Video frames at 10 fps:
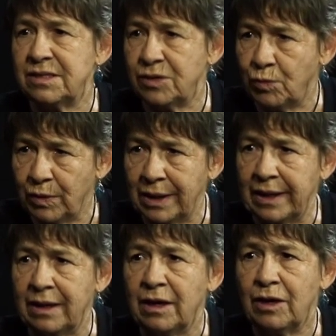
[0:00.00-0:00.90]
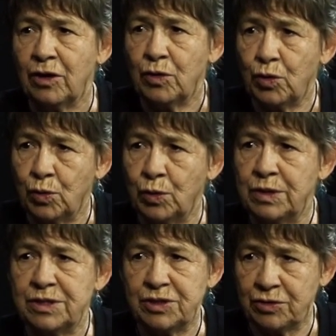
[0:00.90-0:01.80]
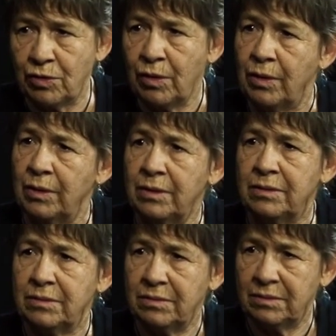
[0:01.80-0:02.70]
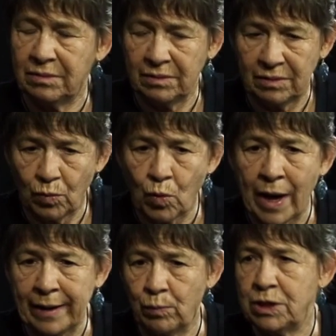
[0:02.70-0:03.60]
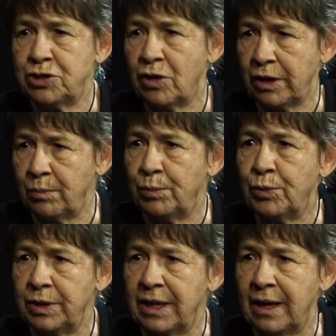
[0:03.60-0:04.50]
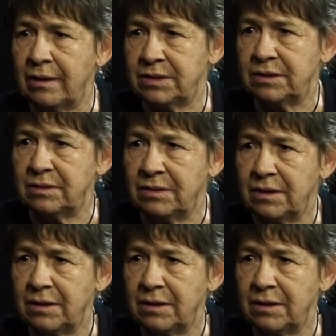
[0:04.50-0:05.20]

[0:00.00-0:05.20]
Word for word: is a really good, strong way in which I can put it out. And, yeah,